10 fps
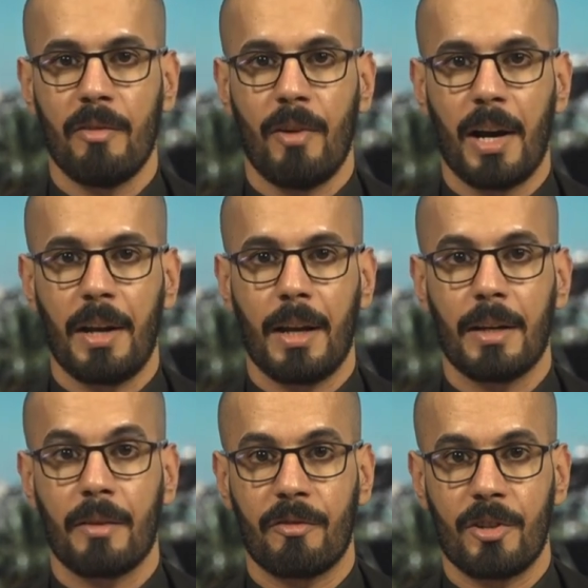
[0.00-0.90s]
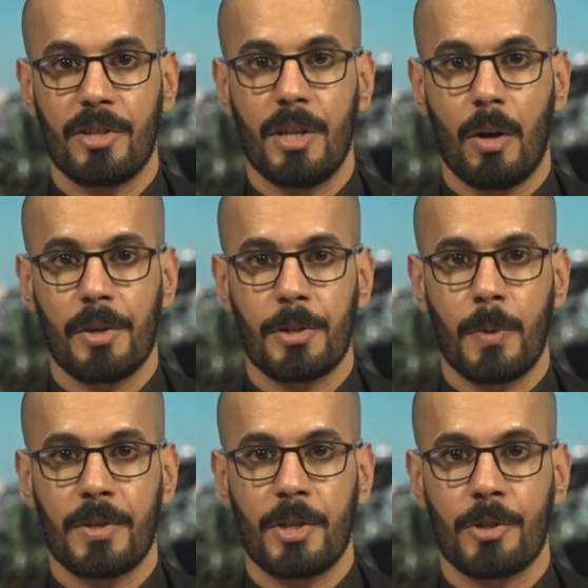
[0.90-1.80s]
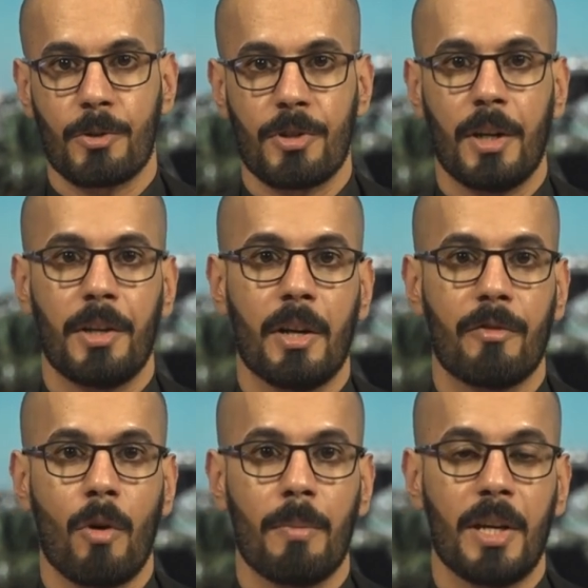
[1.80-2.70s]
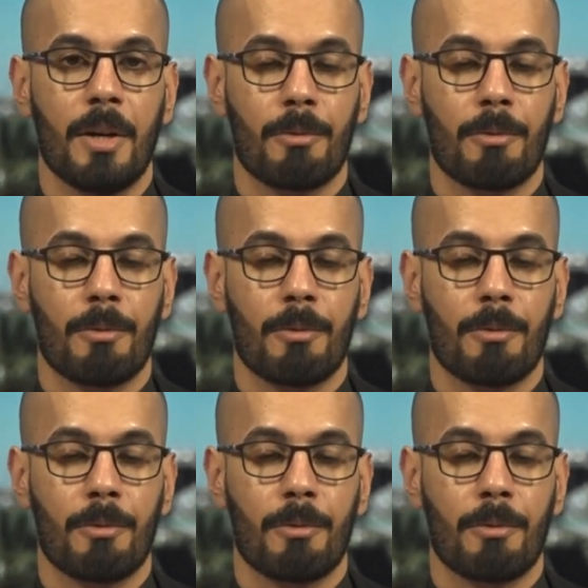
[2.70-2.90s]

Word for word: fighting and unforeseen consequences resulting from the